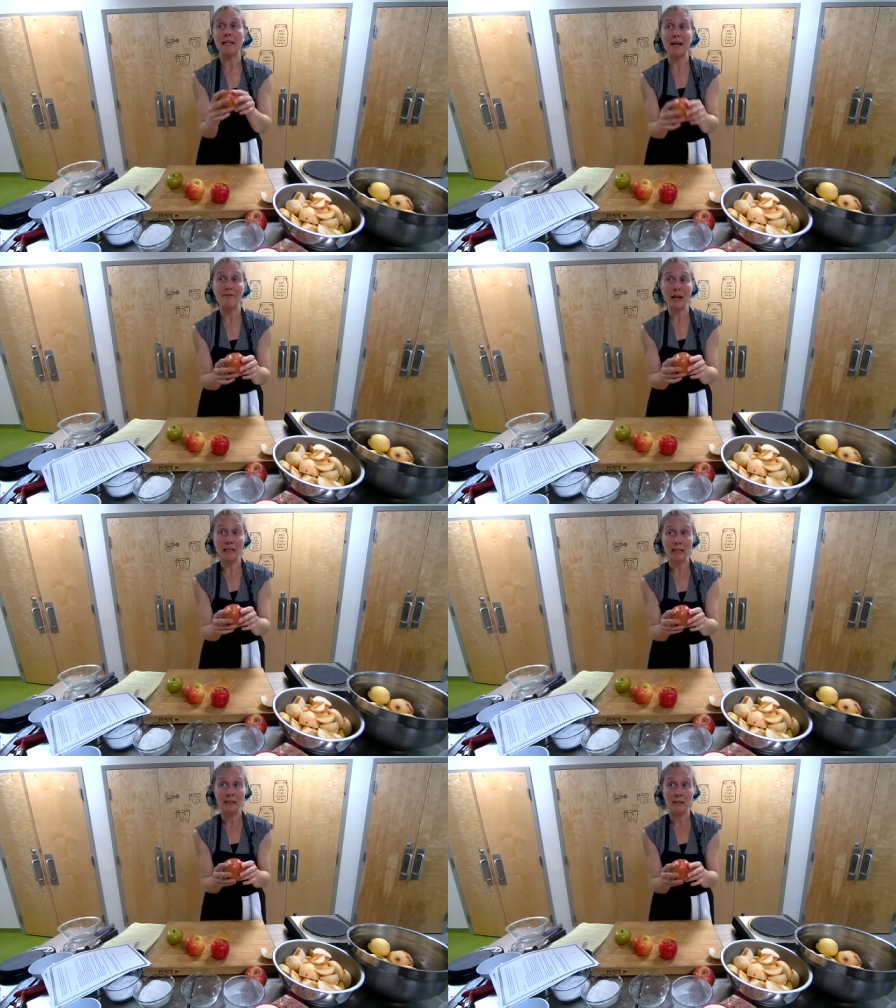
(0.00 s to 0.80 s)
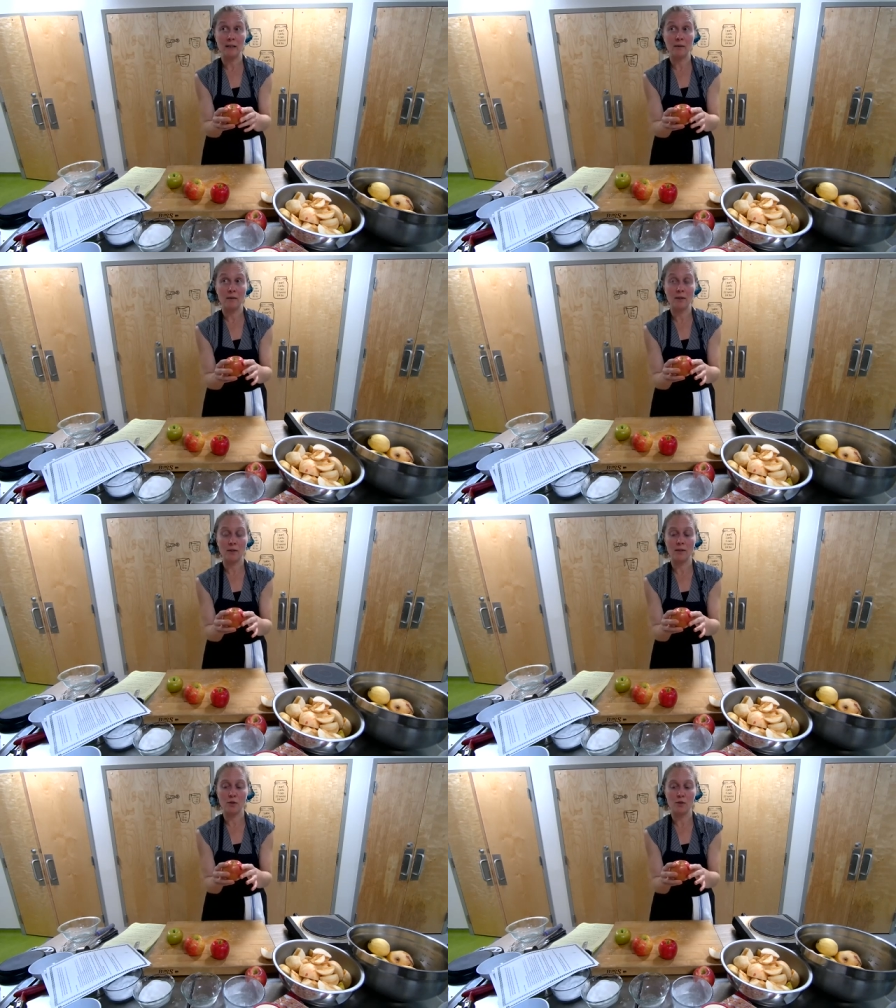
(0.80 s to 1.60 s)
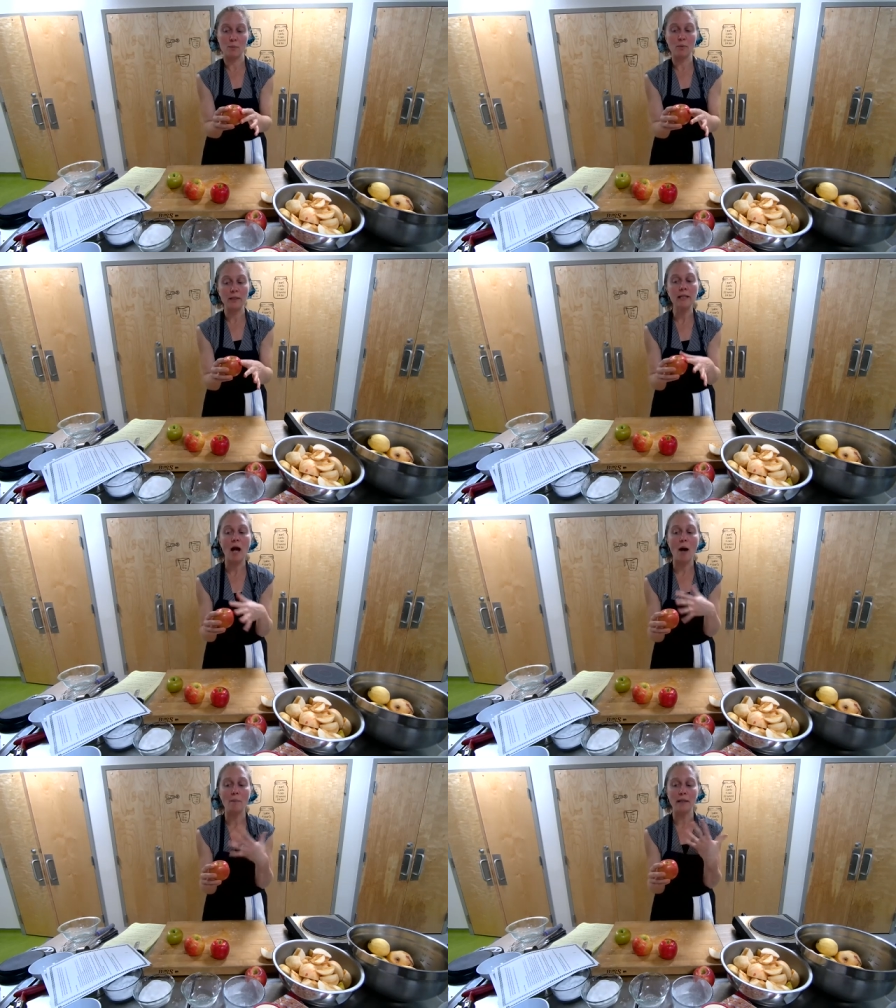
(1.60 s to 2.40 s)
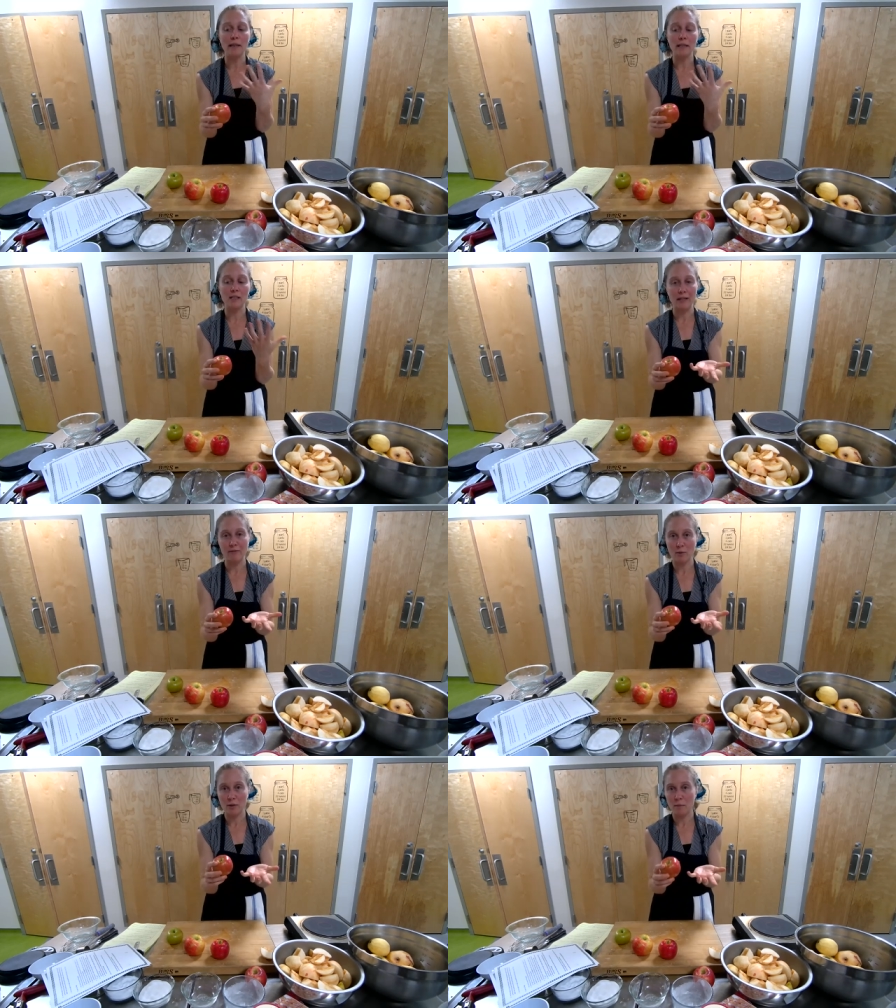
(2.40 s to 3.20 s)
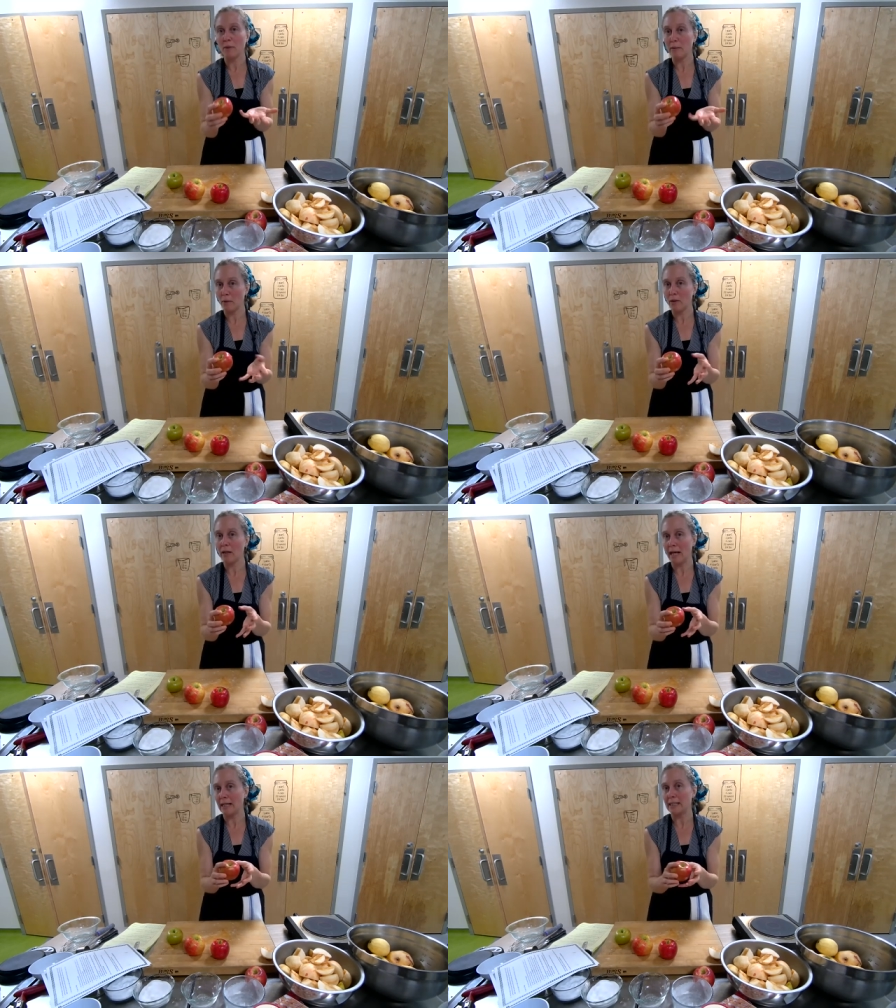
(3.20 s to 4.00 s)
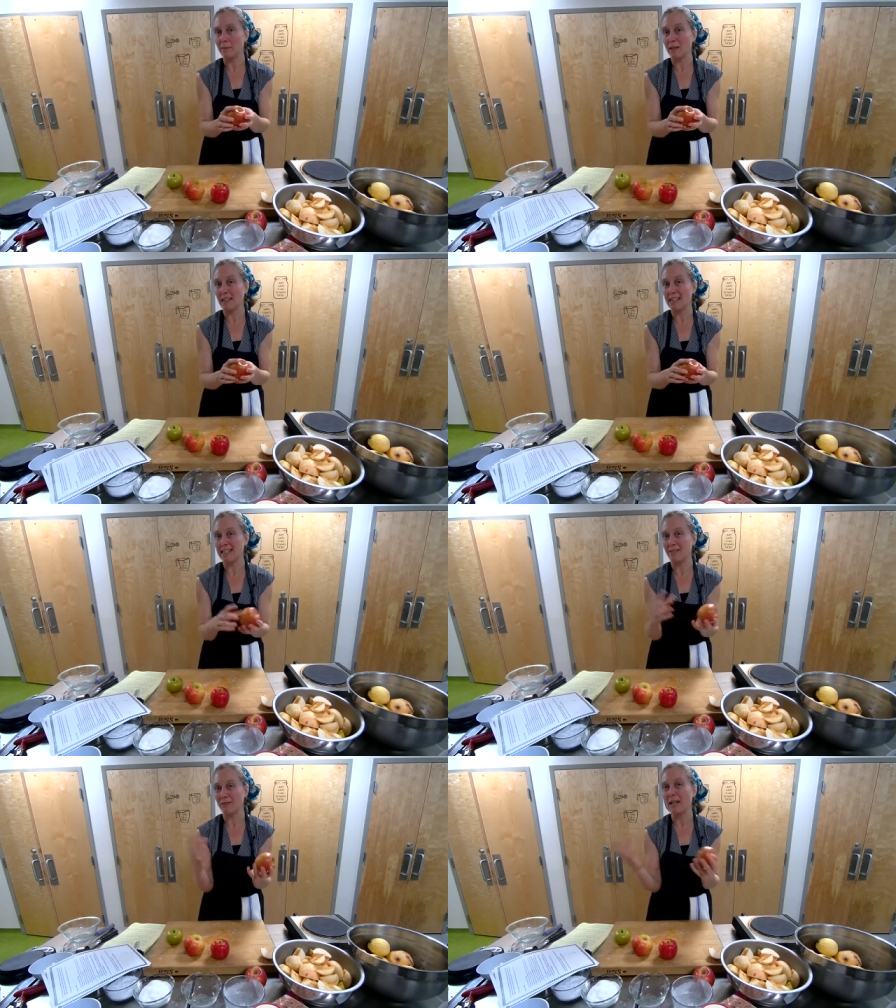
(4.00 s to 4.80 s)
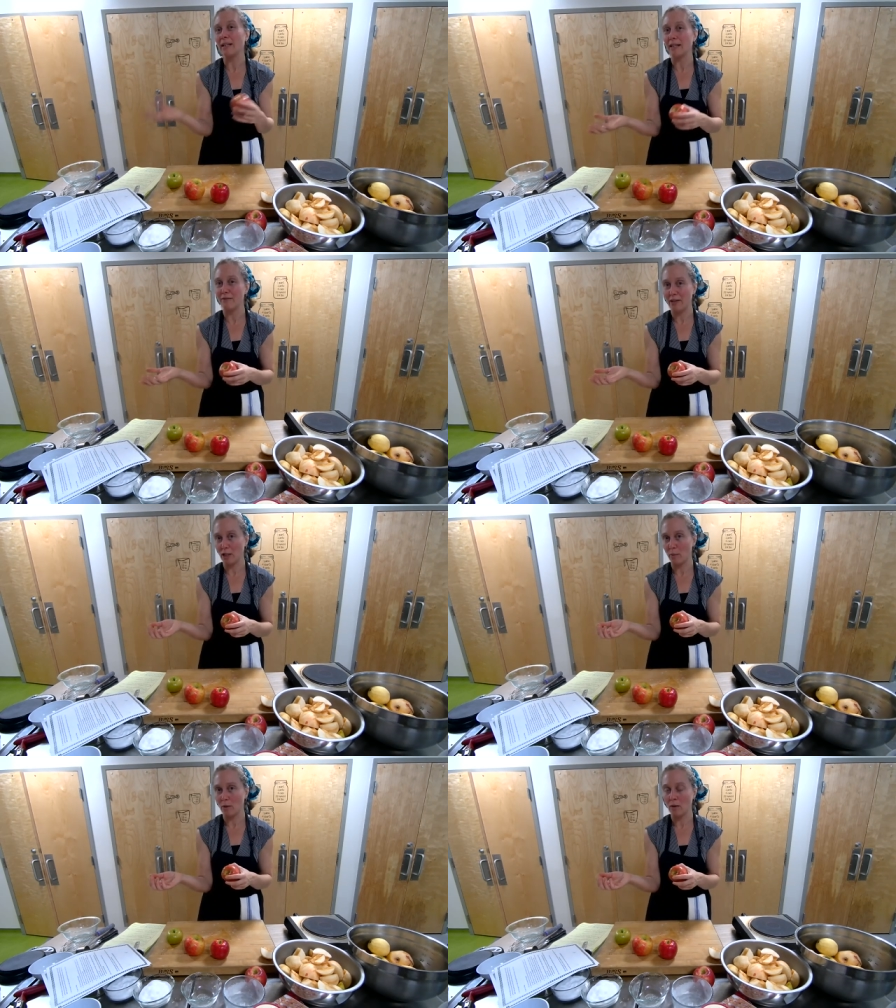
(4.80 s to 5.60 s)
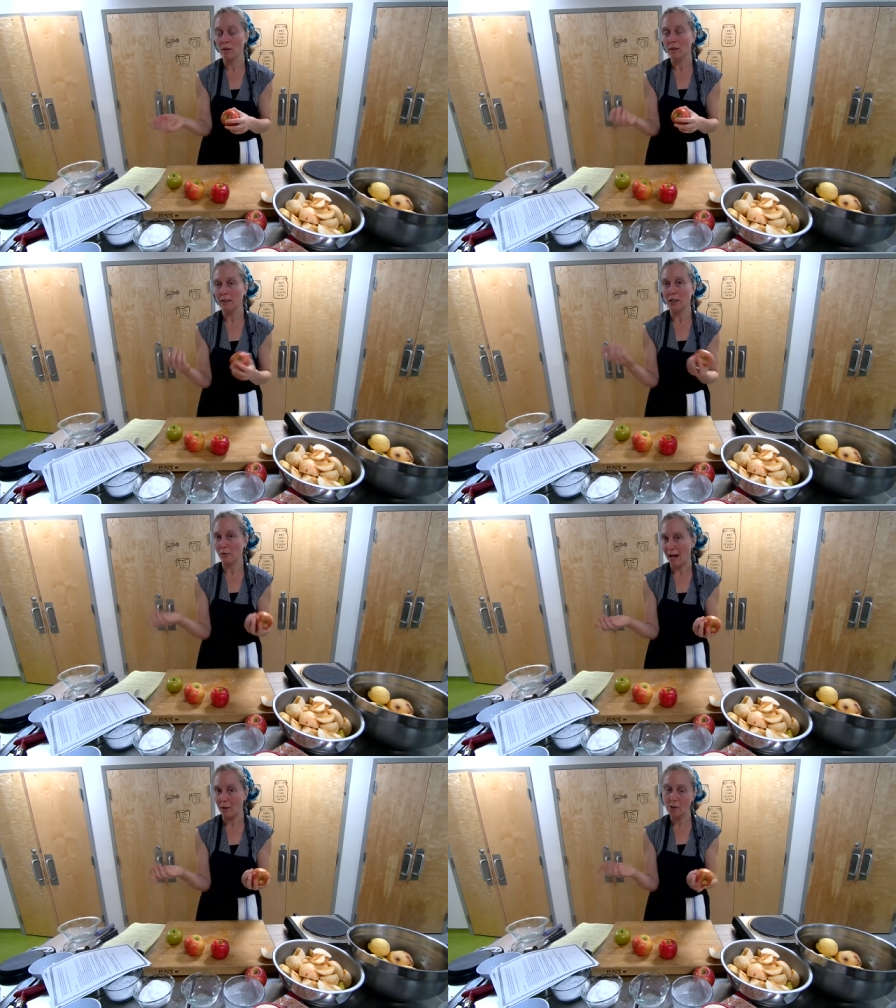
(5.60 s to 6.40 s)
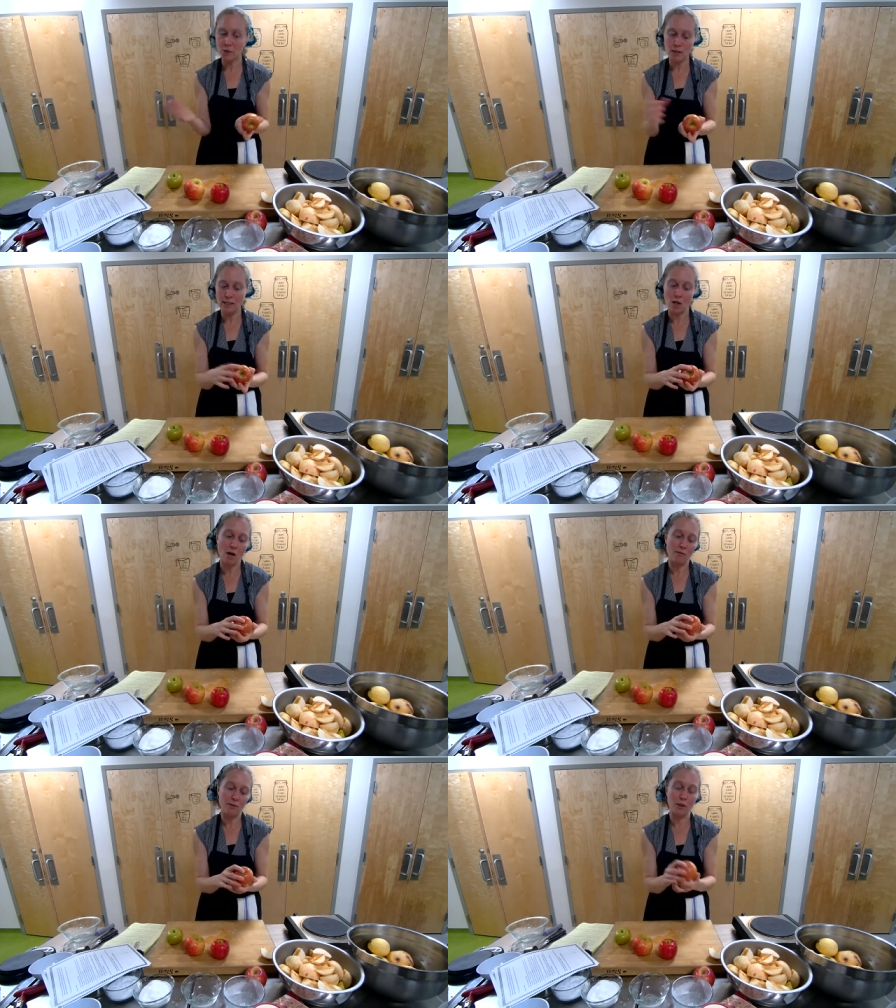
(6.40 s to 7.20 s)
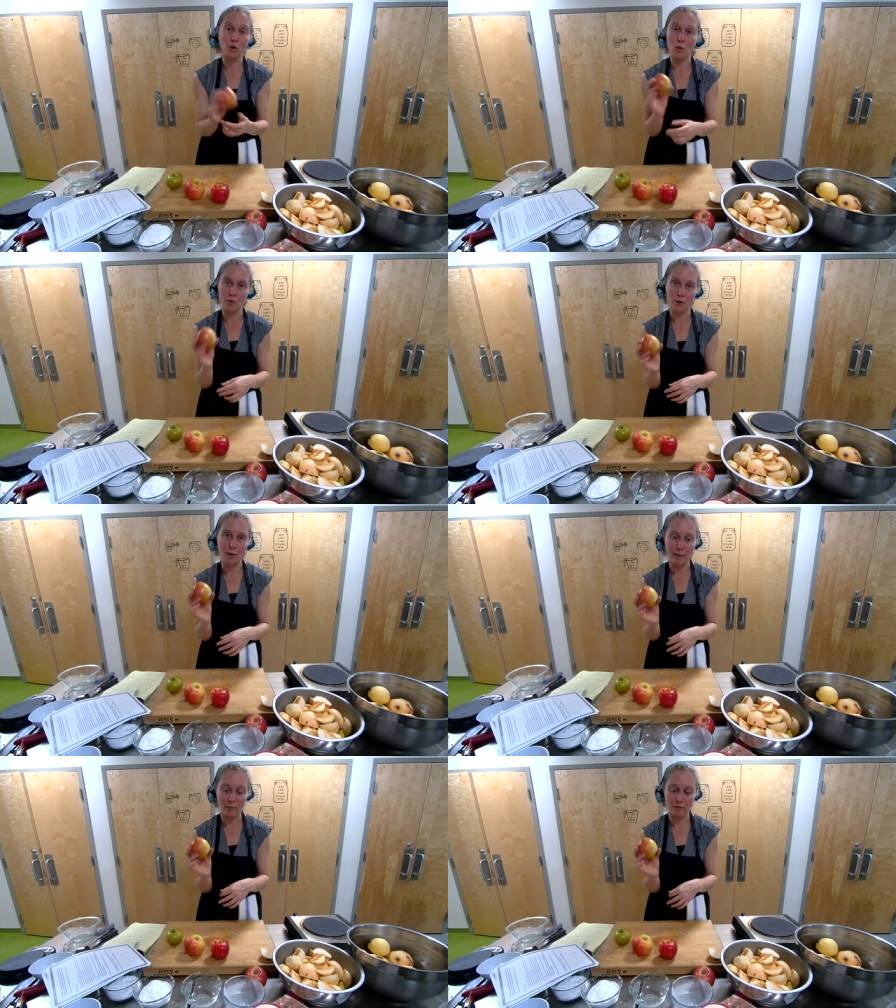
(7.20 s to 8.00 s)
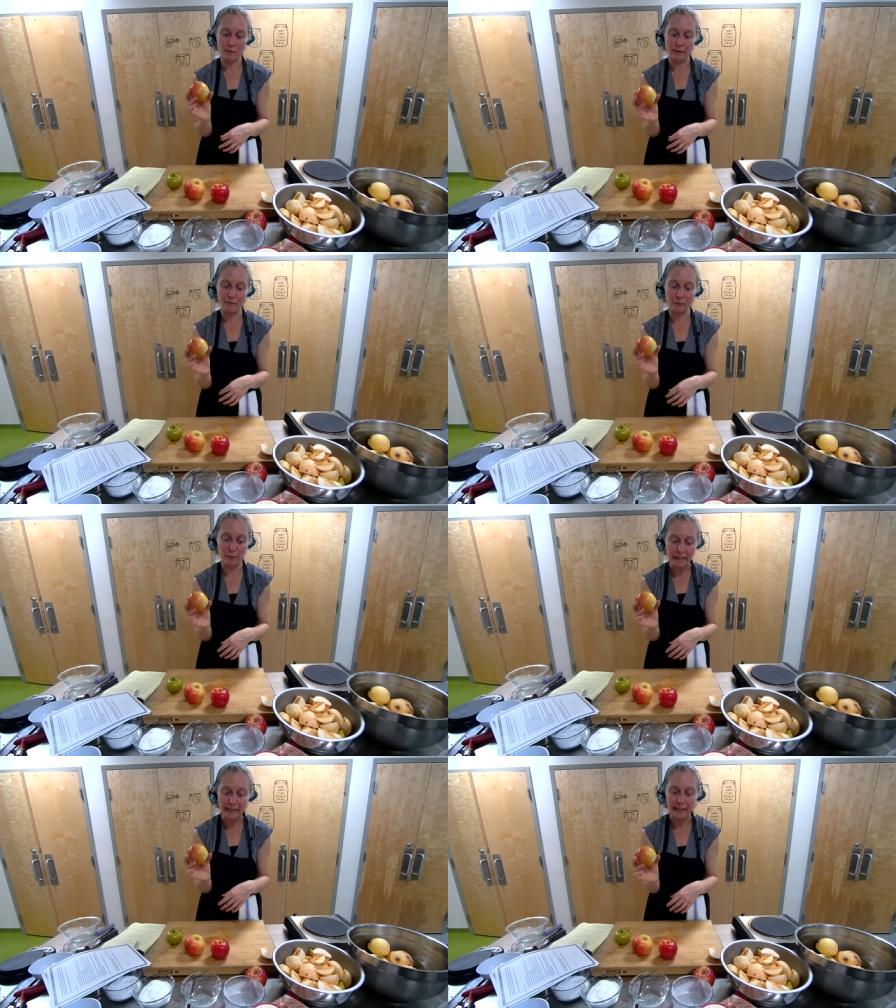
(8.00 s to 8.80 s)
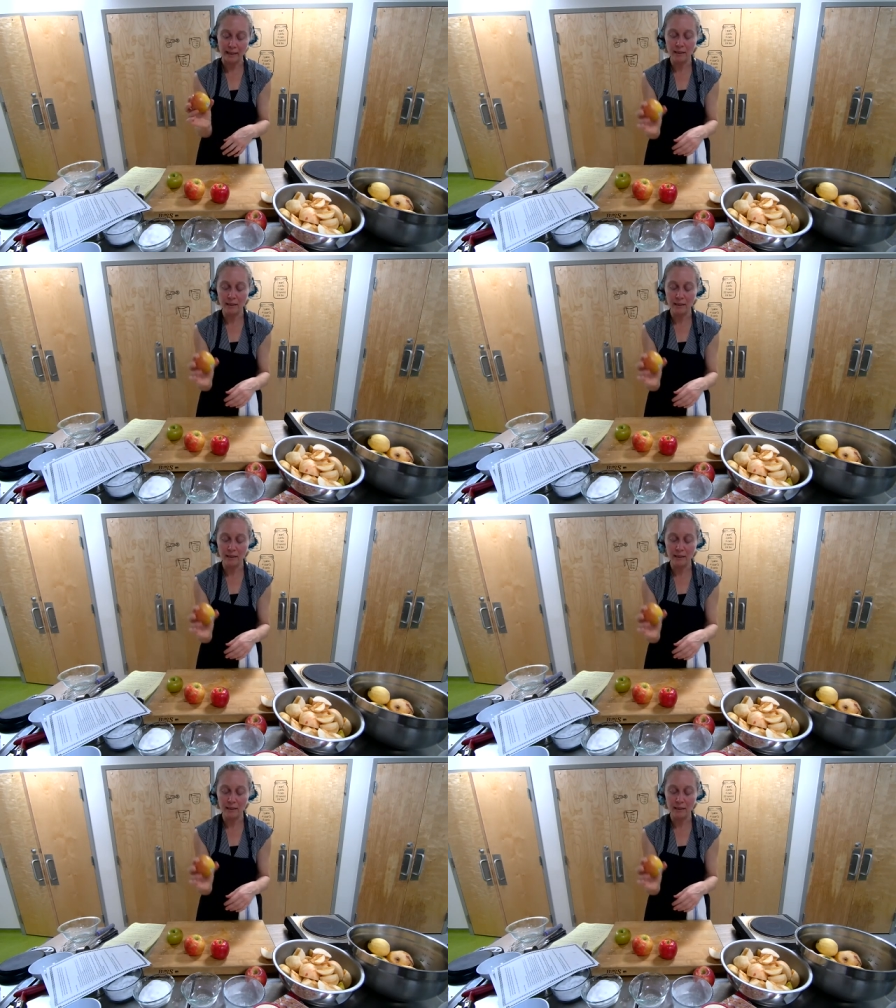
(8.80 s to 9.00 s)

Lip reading: I find that there's a pretty complex flavor with Braeburn, and it's something that's readily available year round. So that's often a go-to apple for me for baking.